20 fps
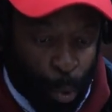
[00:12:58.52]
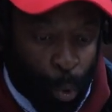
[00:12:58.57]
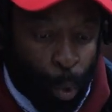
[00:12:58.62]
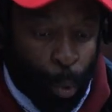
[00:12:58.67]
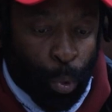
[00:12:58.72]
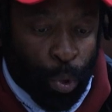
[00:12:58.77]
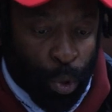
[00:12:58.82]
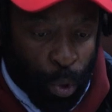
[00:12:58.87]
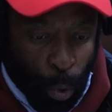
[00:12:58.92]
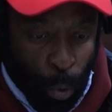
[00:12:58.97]

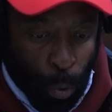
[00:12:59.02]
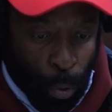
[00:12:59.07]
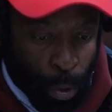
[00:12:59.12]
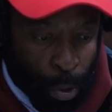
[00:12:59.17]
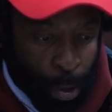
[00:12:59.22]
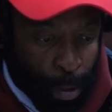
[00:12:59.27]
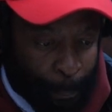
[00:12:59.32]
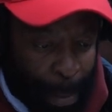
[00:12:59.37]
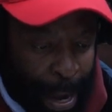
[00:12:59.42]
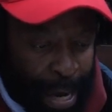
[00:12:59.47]
do so
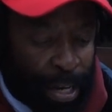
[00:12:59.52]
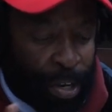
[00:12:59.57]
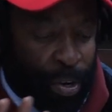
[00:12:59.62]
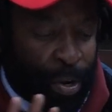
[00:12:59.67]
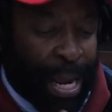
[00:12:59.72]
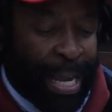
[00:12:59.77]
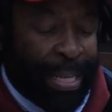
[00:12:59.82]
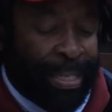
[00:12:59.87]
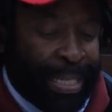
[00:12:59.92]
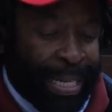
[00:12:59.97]
by
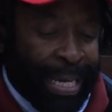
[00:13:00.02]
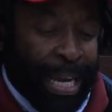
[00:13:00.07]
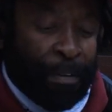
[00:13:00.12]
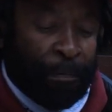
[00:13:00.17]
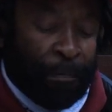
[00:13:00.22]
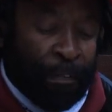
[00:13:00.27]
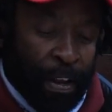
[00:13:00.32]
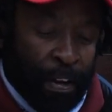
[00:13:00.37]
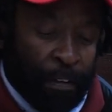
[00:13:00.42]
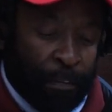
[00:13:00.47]
creating
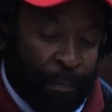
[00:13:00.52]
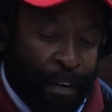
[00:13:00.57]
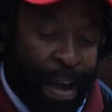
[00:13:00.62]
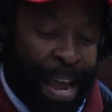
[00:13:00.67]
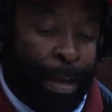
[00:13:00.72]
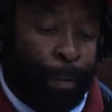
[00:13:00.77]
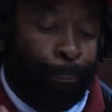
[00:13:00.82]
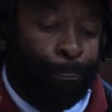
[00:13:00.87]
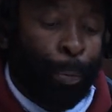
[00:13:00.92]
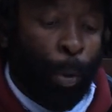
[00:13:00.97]
and
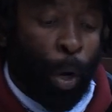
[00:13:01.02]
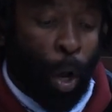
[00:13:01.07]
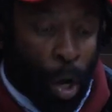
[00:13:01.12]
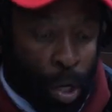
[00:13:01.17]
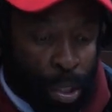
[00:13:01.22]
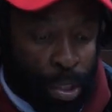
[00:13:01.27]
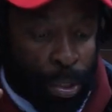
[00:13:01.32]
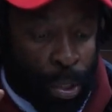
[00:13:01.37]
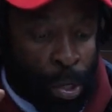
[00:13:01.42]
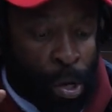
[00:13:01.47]
verifying
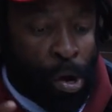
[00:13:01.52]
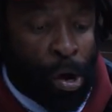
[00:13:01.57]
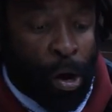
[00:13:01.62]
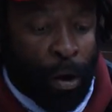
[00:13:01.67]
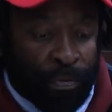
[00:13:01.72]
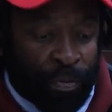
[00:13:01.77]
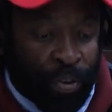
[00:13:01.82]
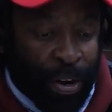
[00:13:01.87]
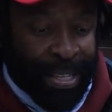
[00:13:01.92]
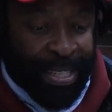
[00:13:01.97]
blocks
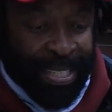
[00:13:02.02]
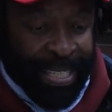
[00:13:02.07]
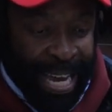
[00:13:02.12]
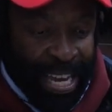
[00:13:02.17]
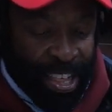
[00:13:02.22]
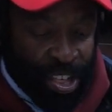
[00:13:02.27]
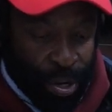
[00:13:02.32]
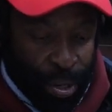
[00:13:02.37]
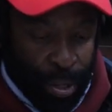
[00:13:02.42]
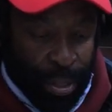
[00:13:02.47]
of
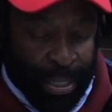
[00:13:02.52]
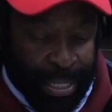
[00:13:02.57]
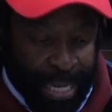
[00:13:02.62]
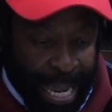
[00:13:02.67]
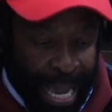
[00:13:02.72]
transactional